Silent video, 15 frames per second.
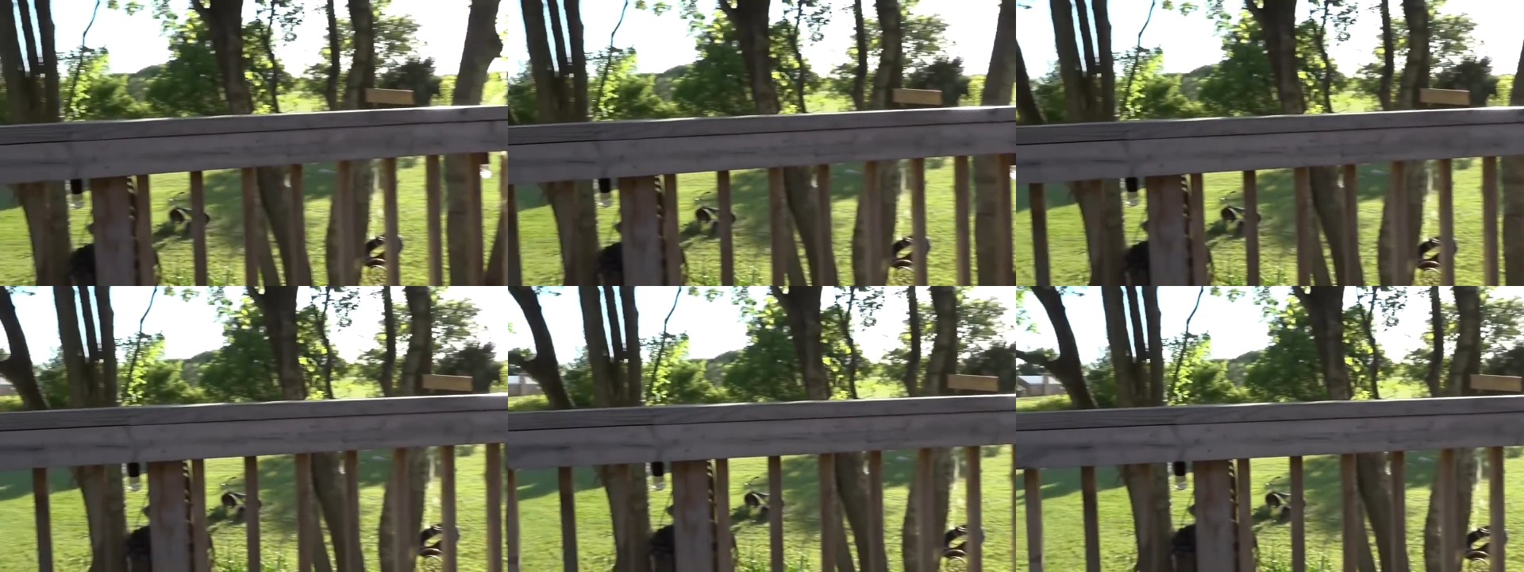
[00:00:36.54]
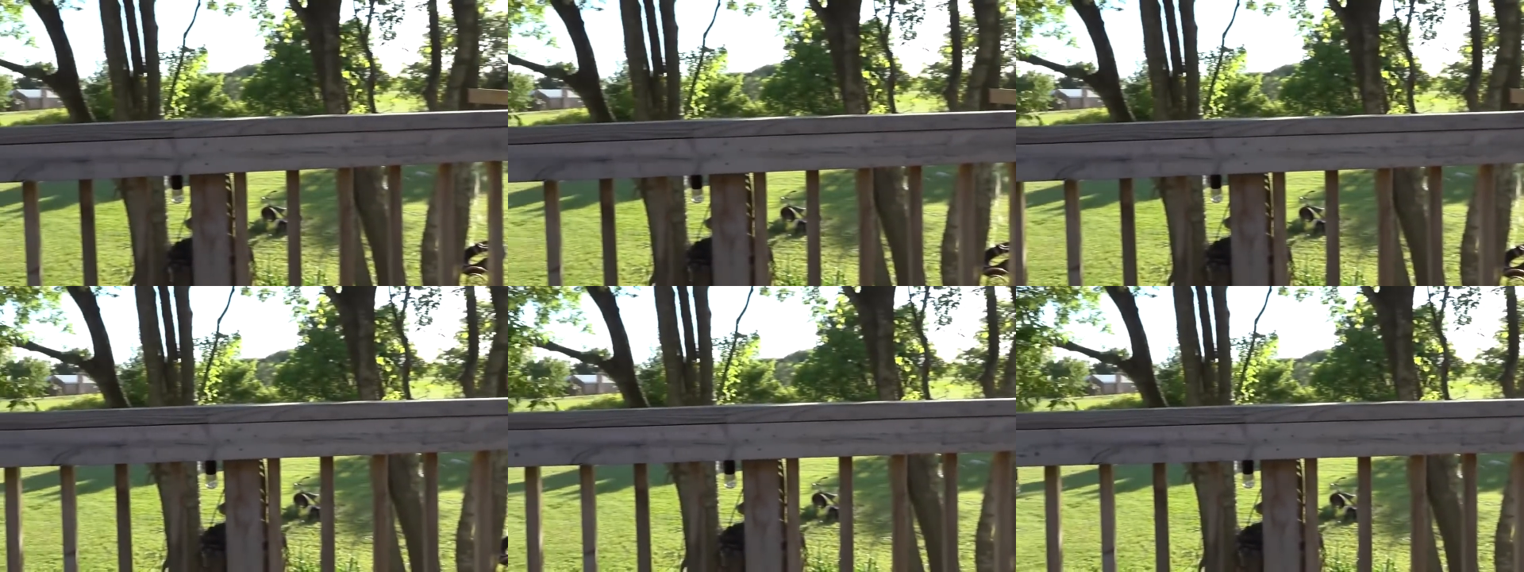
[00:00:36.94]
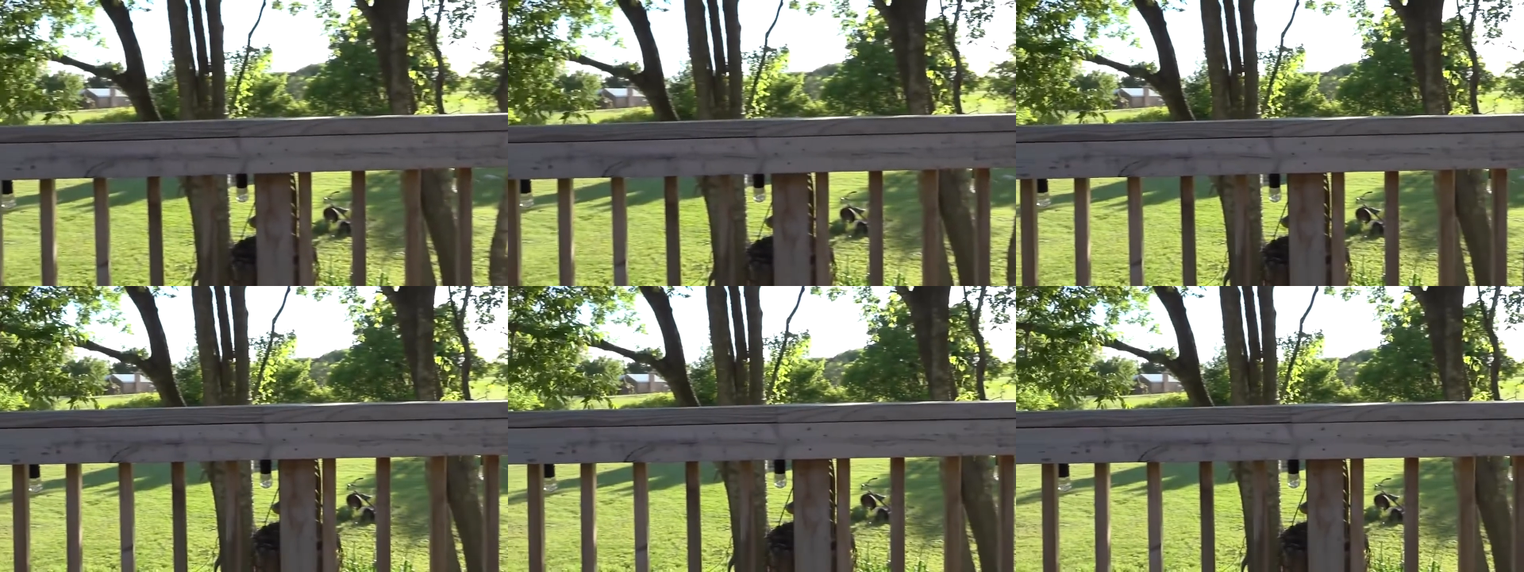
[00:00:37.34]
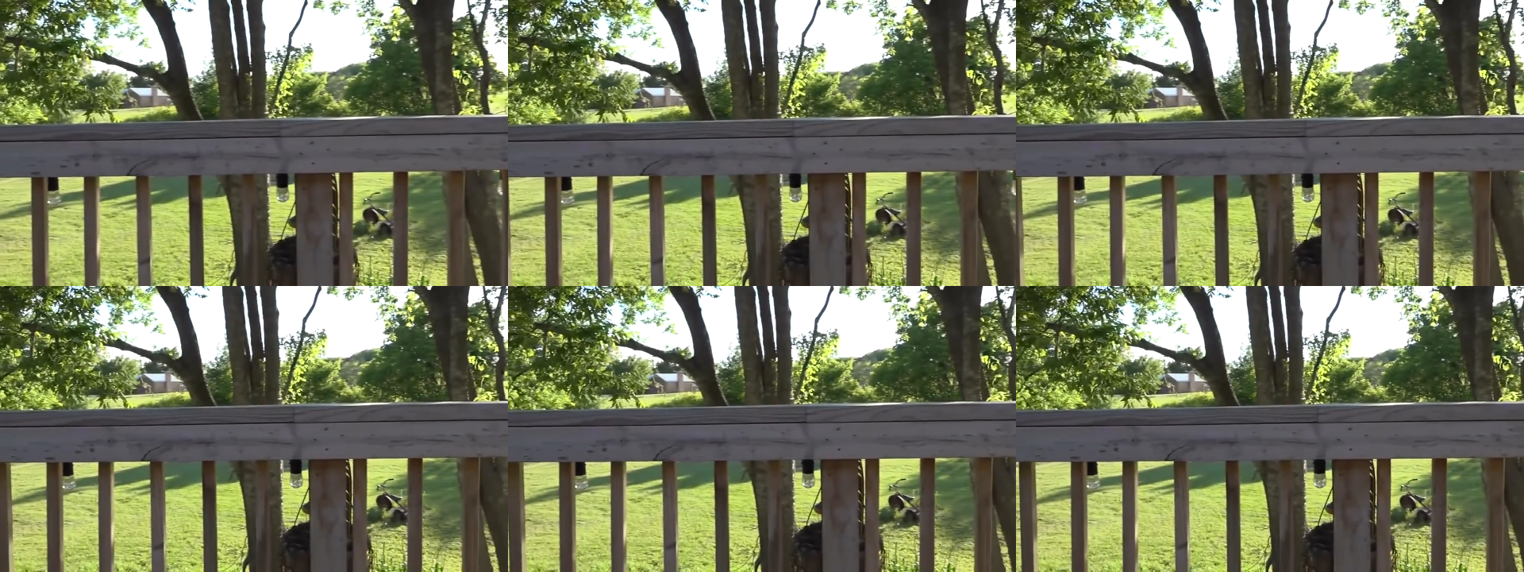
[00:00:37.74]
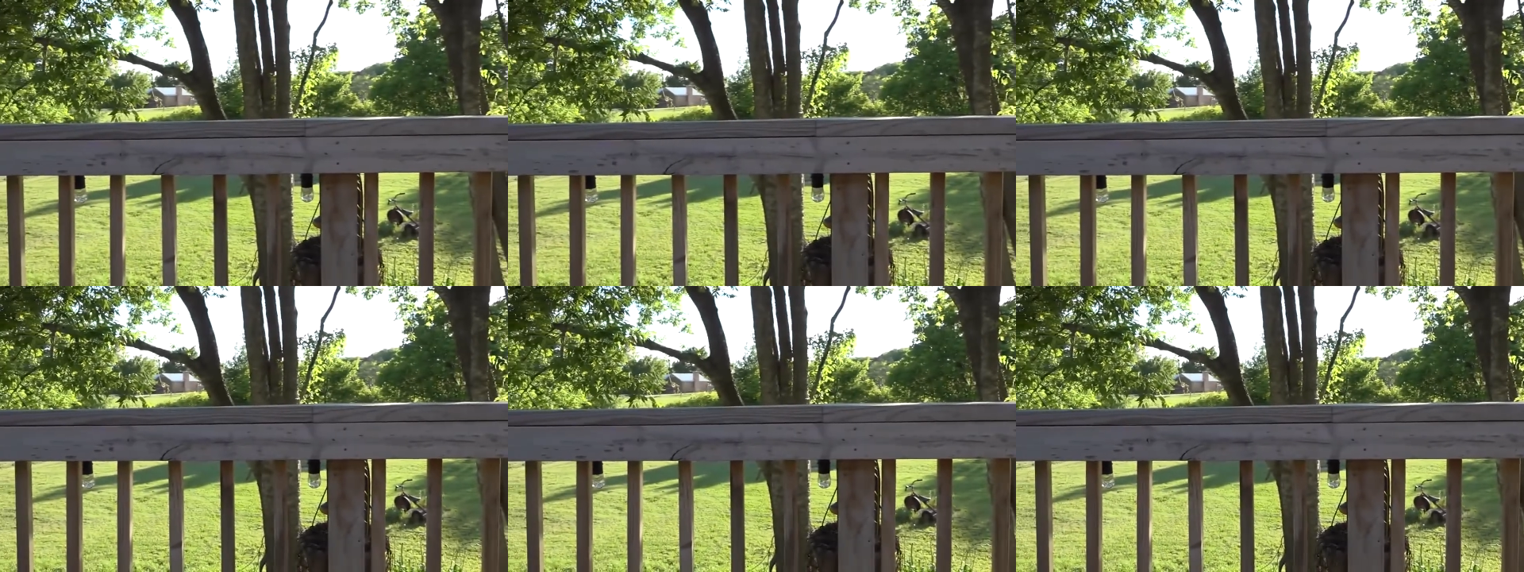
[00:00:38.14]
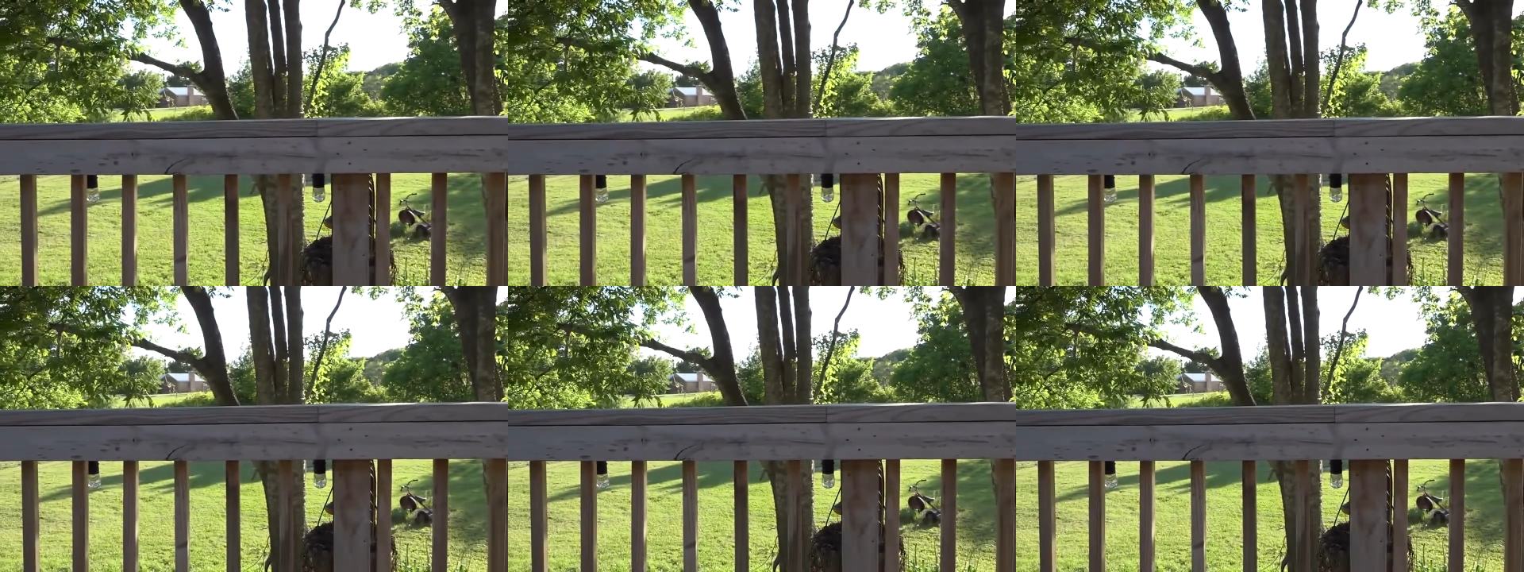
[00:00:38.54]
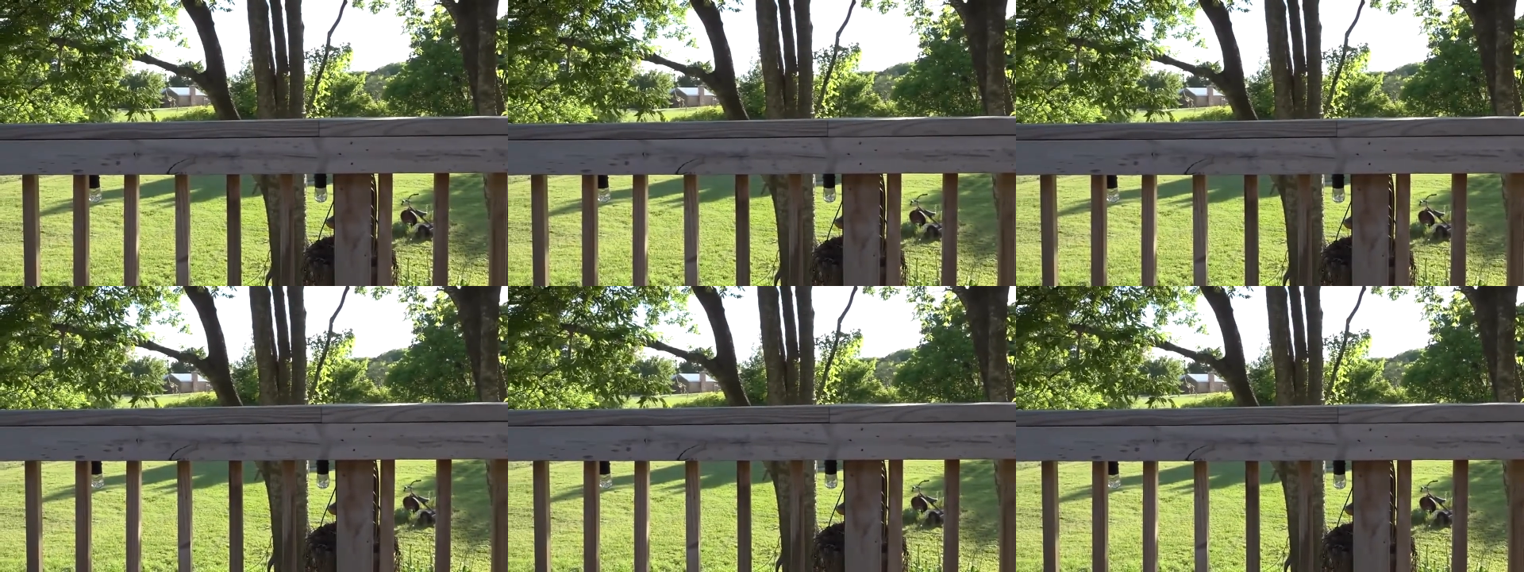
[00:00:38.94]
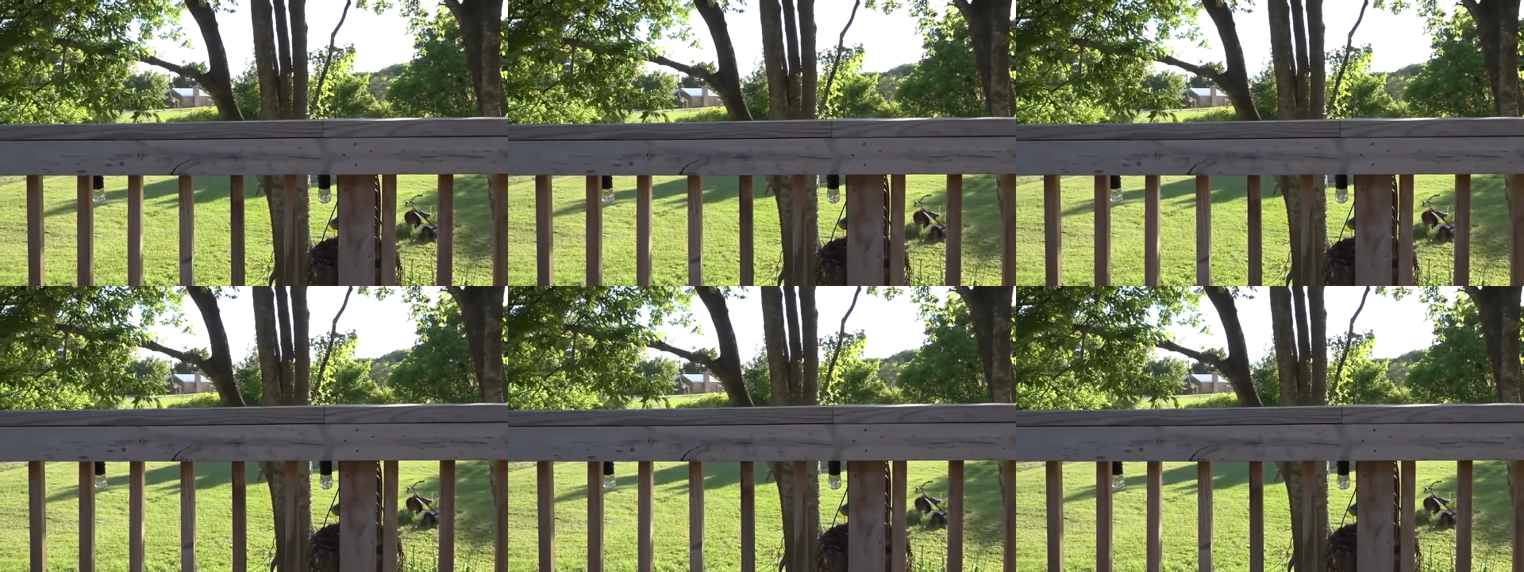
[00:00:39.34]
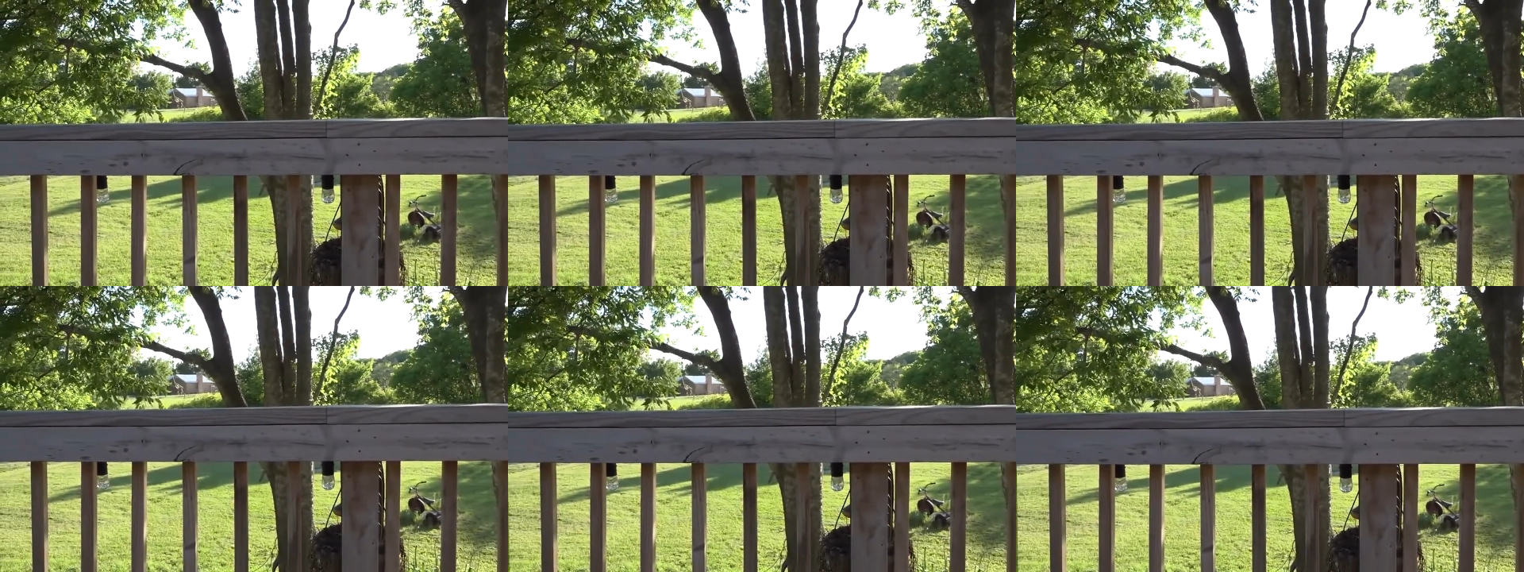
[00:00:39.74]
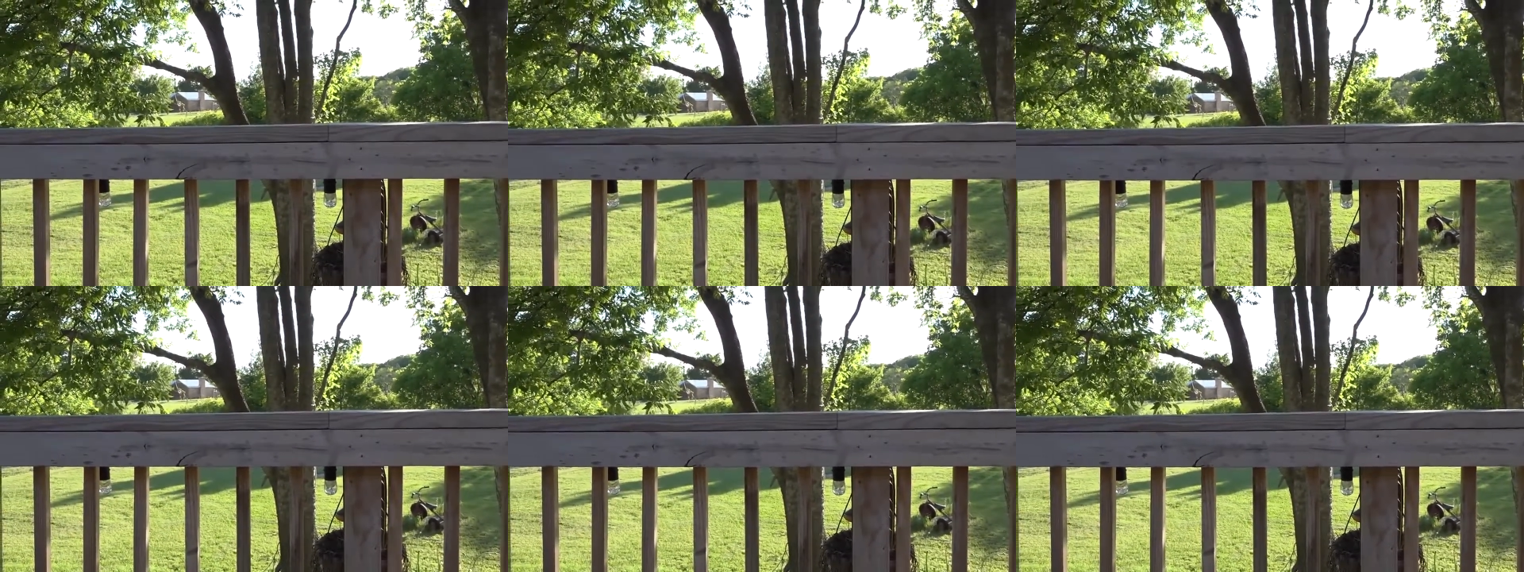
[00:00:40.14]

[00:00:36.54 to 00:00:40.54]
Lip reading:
Nobody's mouth can be seen.